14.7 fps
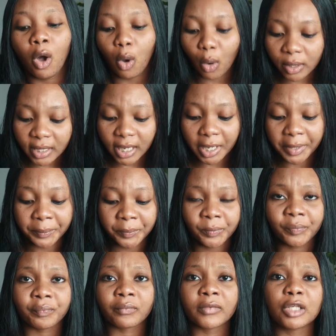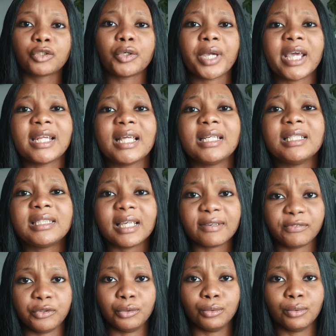Okay. So you're in an
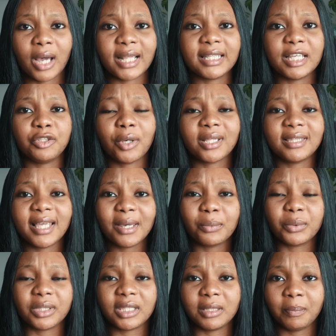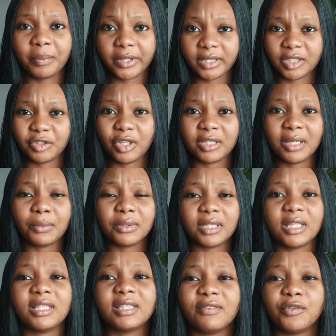interview, and then you're there with the person, you're there with
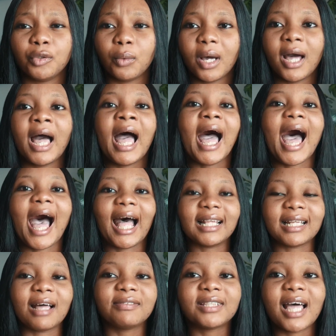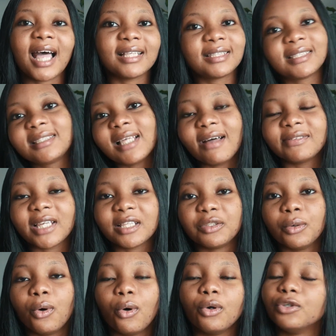the interviewer, and after
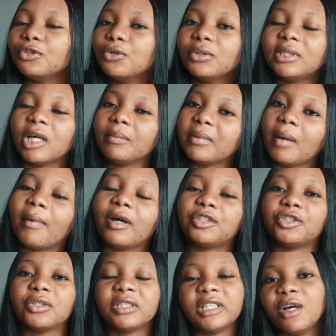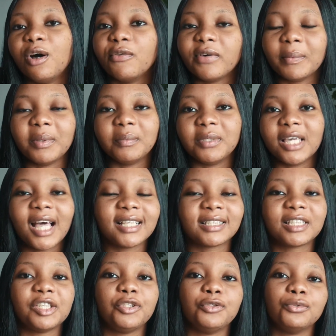the whole, you know, tell me about yourself, and maybe
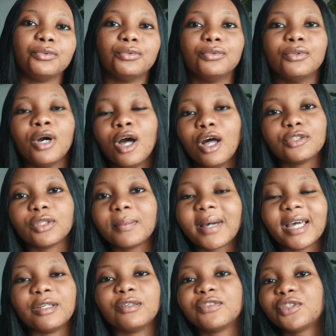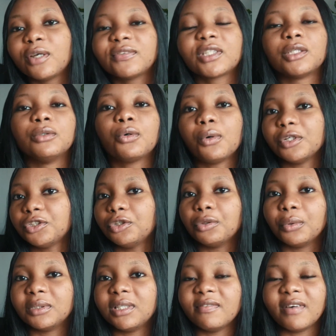asking you some kind of soft skill question
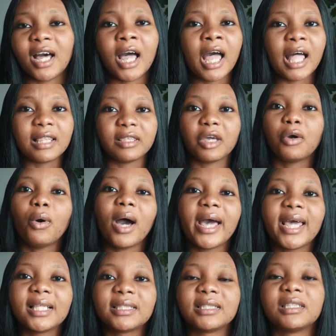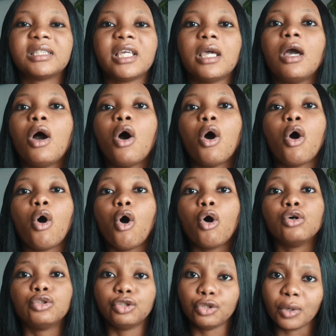or whatever, they go ahead to say,
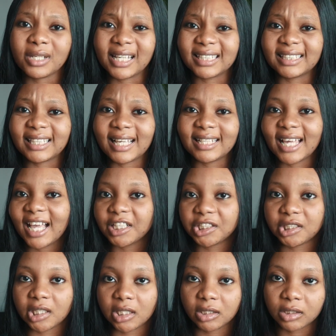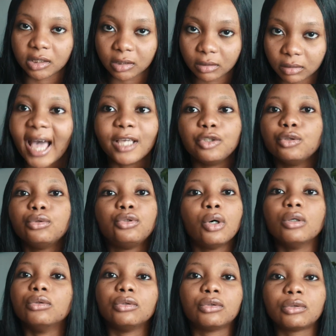oh, do you understand hash sets? And you
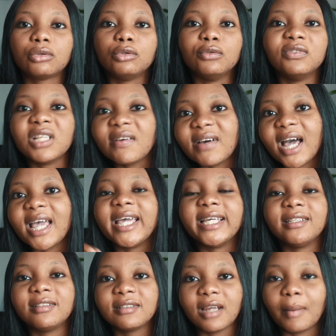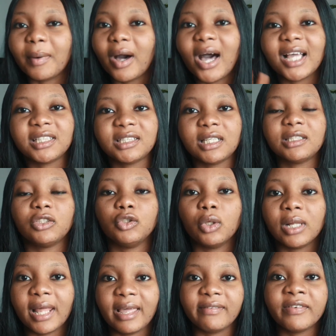don't, you've never heard about hash sets in your
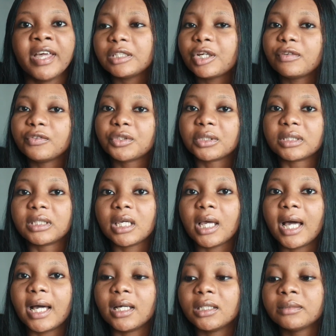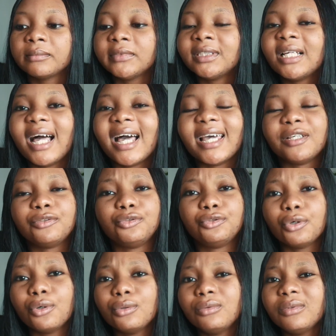life. Instead of you to say, ah, I
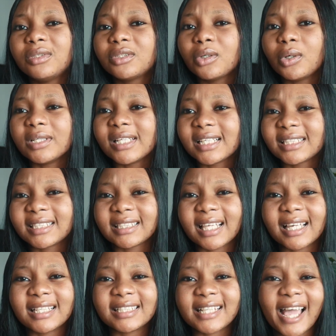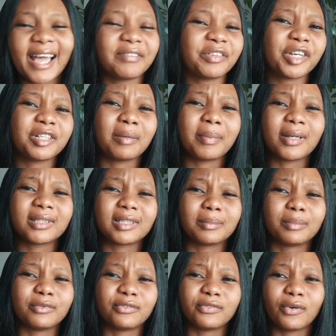don't understand, I've heard about
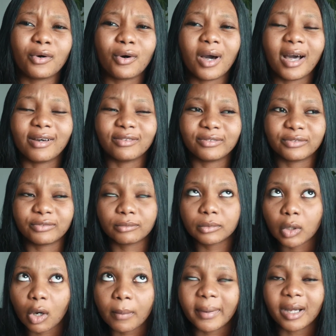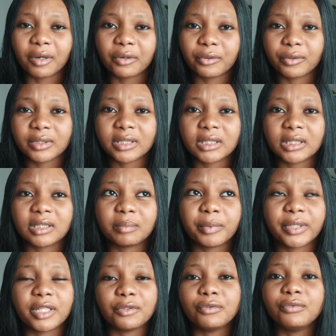it before, I've come across it,
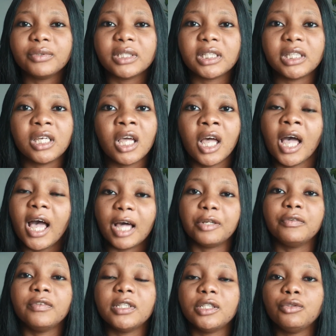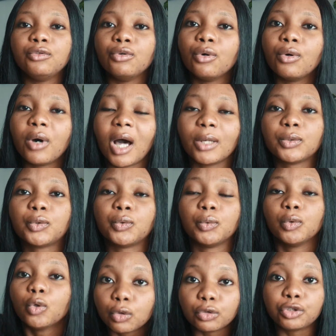but I don't really know how
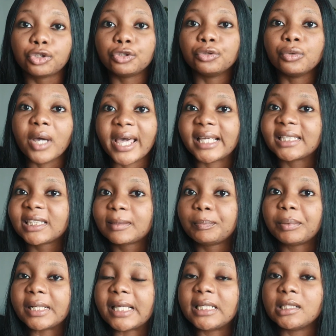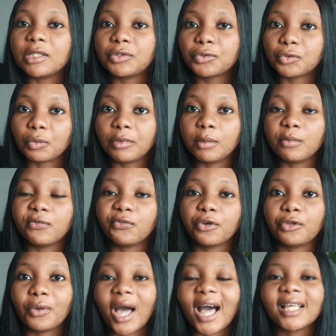to, could you explain it to me before
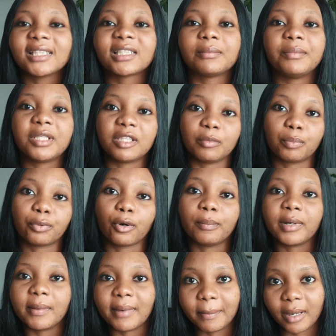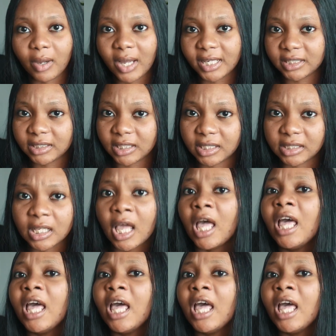you ask me the problem about hashtags?